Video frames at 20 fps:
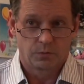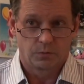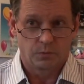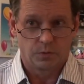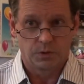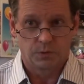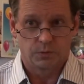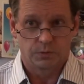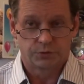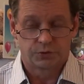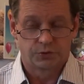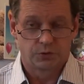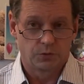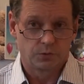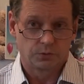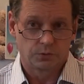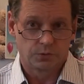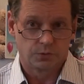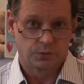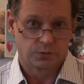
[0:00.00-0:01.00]
we will
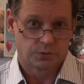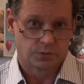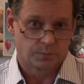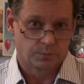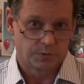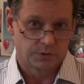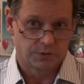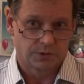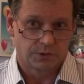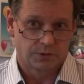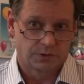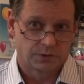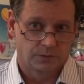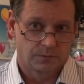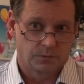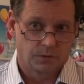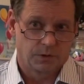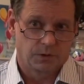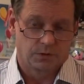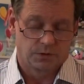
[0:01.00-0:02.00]
soon lose the position
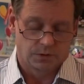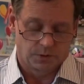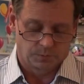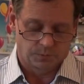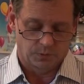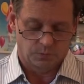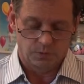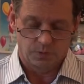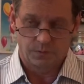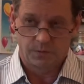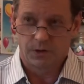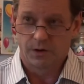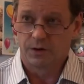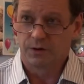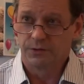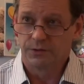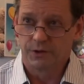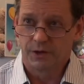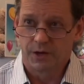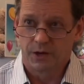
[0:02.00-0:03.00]
of leadership that we've
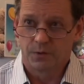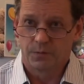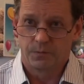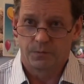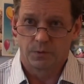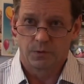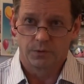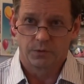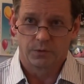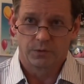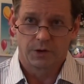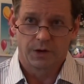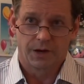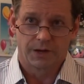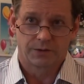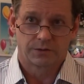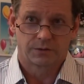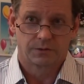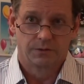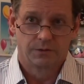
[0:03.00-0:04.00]
held now for the
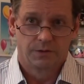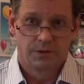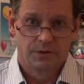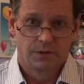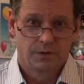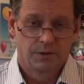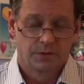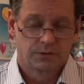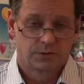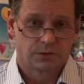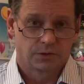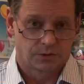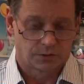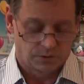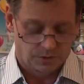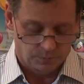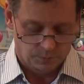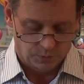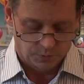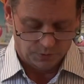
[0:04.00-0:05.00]
last
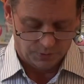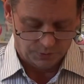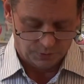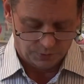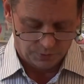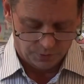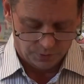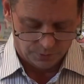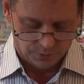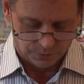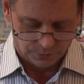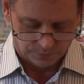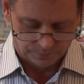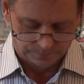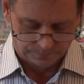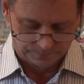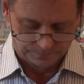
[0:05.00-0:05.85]
60 plus years.